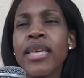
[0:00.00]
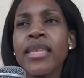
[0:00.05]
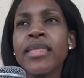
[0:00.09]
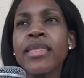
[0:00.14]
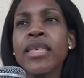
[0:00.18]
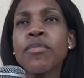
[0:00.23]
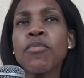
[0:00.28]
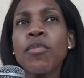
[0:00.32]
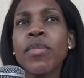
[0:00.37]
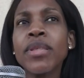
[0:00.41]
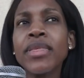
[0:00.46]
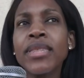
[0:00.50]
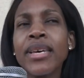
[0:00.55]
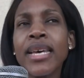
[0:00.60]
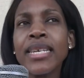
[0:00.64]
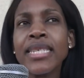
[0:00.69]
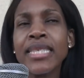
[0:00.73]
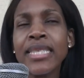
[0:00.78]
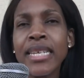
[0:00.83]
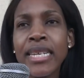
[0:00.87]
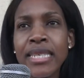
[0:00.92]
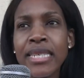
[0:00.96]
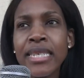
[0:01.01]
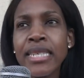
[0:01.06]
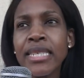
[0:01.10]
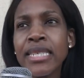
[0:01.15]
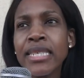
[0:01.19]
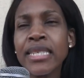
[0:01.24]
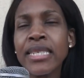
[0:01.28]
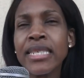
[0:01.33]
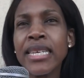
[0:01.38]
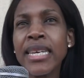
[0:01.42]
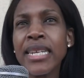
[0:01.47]
The moment that I started
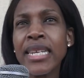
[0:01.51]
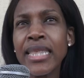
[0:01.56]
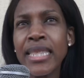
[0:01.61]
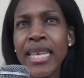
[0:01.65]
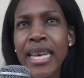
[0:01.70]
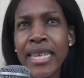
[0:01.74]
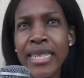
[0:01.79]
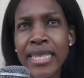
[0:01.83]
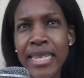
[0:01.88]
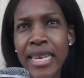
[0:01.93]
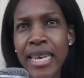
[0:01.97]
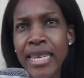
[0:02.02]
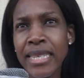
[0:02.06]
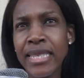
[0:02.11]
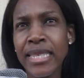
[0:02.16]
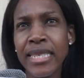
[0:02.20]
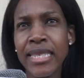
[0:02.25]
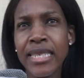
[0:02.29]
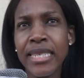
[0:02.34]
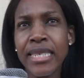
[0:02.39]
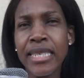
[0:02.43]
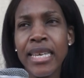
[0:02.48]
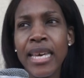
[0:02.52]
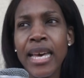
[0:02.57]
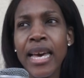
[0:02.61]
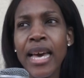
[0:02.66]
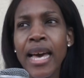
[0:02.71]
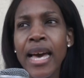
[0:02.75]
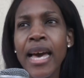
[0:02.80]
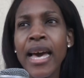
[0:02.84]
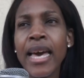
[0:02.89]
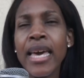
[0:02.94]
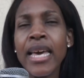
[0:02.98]
getting that text,
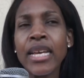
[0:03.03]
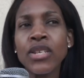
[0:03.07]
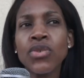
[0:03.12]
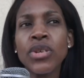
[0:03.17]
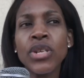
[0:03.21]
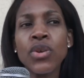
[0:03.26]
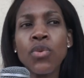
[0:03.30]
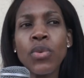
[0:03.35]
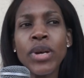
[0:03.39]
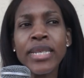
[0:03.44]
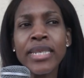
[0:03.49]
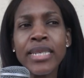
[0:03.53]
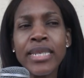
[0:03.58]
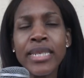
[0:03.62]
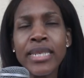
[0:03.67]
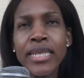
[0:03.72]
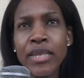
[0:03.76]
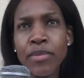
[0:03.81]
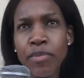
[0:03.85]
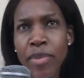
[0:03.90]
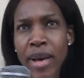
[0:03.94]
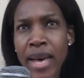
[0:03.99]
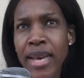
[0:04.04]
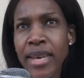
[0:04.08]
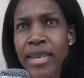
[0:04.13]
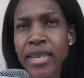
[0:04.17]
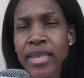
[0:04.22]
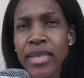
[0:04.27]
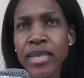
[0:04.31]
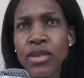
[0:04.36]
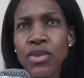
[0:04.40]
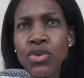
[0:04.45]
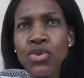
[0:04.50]
I actually went deeper
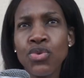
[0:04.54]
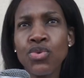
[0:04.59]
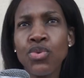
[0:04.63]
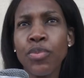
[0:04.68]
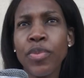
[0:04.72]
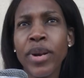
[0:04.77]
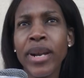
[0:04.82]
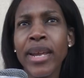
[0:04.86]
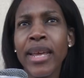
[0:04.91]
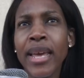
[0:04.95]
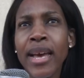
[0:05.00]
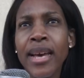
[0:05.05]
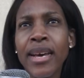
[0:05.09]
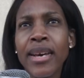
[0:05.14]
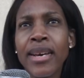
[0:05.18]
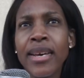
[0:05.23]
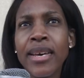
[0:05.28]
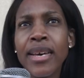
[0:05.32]
into prayer